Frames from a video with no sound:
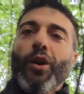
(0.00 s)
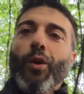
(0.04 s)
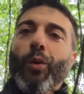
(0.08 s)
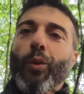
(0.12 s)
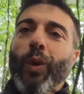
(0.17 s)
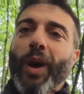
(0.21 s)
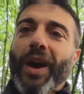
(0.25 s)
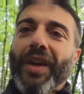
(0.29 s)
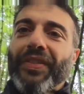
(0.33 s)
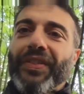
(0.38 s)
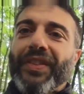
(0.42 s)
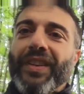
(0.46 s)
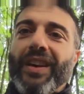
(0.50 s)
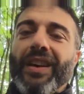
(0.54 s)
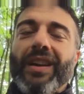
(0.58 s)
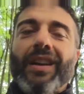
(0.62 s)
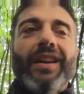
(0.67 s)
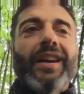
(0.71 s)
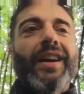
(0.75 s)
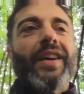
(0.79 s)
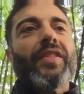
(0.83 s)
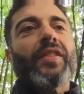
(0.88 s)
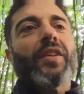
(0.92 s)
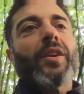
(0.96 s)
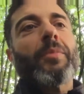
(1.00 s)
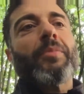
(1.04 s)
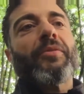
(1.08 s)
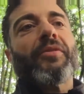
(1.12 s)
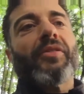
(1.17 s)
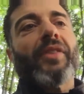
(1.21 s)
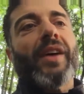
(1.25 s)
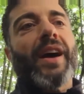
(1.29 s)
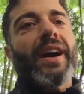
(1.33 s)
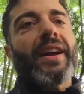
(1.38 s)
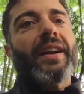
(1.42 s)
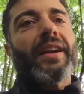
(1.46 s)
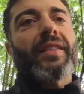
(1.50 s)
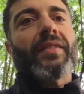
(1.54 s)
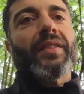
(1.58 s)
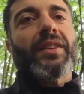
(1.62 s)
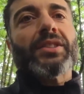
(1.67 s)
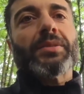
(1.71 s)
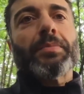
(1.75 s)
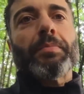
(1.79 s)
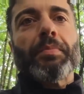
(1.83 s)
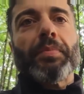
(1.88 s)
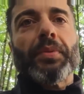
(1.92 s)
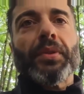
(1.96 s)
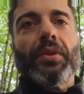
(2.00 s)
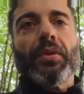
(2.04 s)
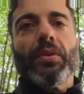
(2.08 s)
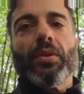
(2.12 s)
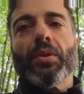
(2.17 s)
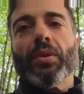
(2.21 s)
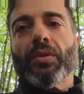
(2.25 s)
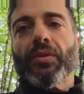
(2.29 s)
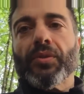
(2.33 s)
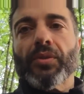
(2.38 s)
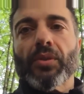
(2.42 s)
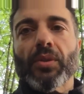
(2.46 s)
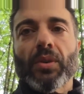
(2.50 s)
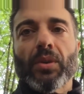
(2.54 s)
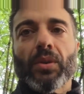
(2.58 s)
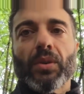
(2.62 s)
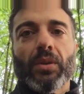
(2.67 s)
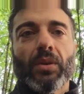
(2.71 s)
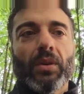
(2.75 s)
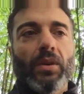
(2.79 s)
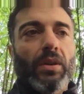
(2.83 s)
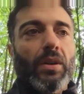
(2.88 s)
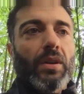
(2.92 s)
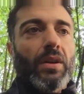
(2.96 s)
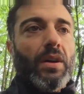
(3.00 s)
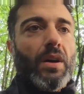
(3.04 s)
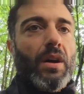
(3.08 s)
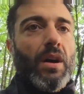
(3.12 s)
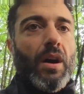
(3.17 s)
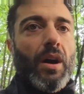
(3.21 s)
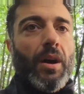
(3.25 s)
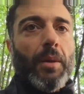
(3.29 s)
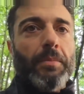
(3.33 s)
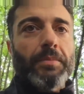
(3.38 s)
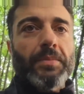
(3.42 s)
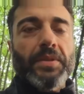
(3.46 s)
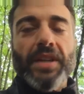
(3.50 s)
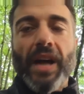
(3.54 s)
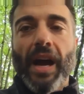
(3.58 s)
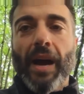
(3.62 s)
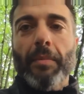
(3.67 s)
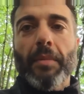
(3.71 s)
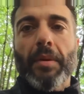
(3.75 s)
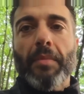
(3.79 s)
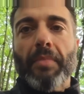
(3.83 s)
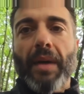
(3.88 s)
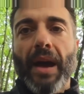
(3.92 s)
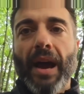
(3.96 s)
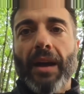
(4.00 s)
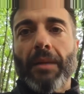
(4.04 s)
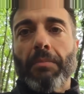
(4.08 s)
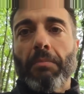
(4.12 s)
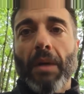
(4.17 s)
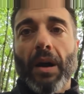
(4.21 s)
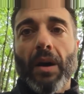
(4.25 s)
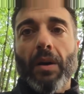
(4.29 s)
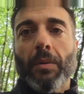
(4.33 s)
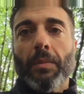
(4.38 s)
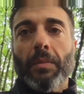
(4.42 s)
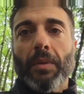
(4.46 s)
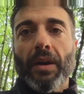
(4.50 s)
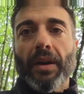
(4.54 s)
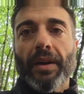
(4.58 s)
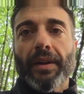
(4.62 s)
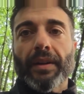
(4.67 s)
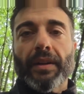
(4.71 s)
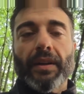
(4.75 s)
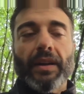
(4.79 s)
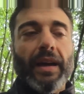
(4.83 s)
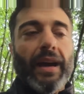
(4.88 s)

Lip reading: Went there, ended up finding this beautiful Diamondback mountain bike.